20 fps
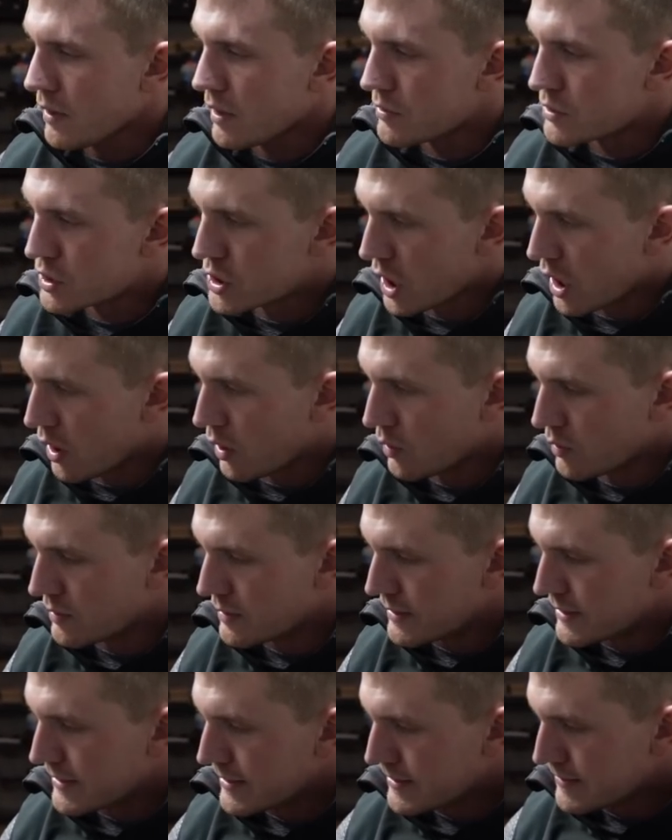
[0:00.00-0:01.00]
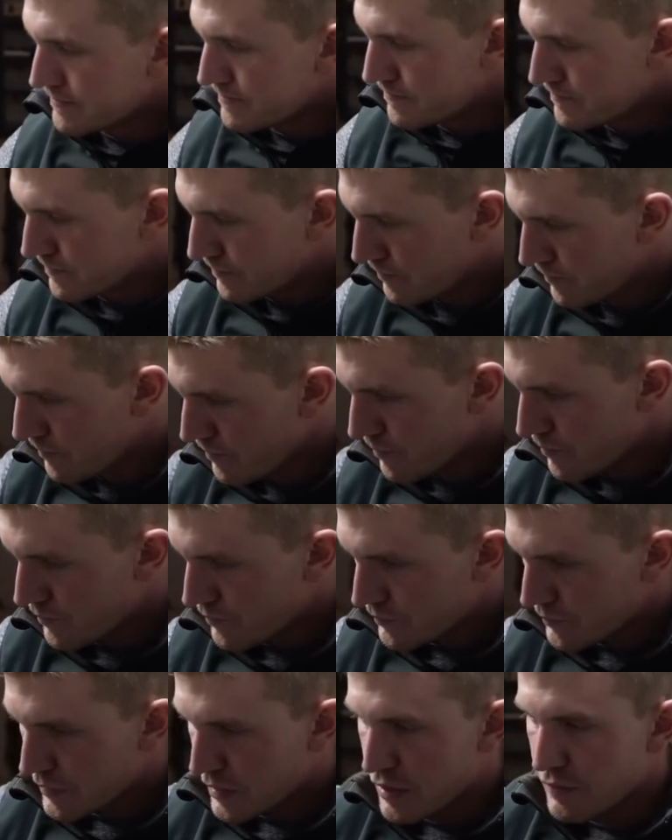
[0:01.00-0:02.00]
So
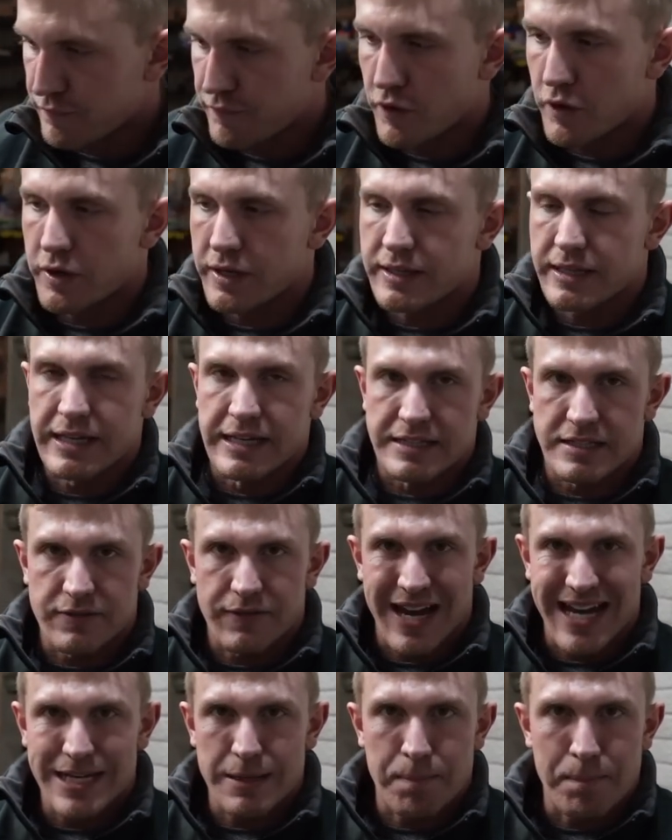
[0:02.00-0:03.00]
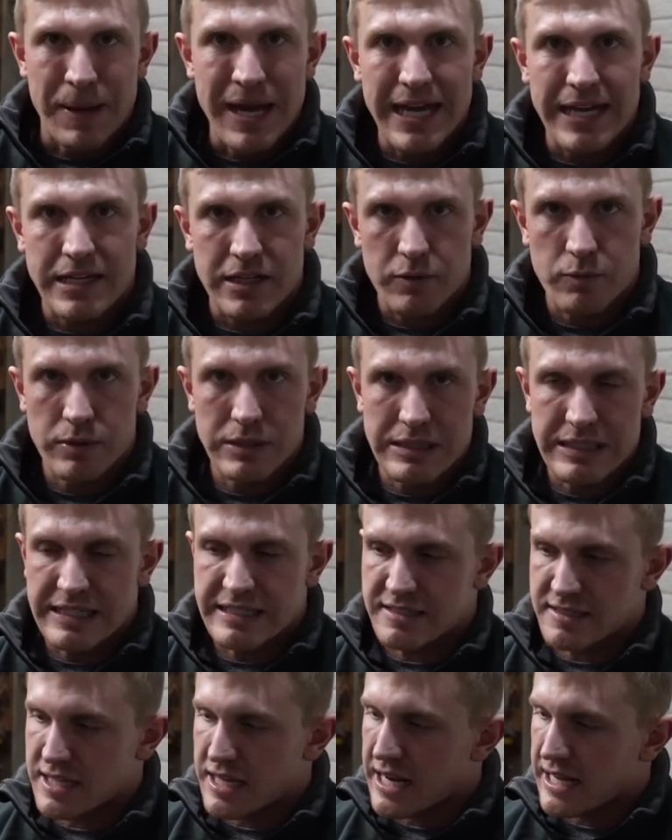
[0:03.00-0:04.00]
converting this, if I had to pick a
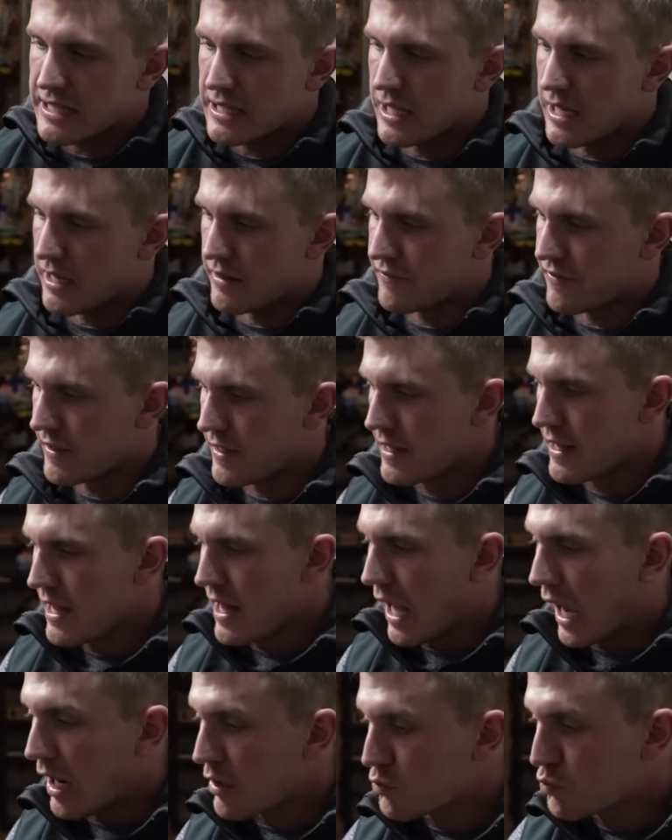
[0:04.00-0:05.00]
release that I love, I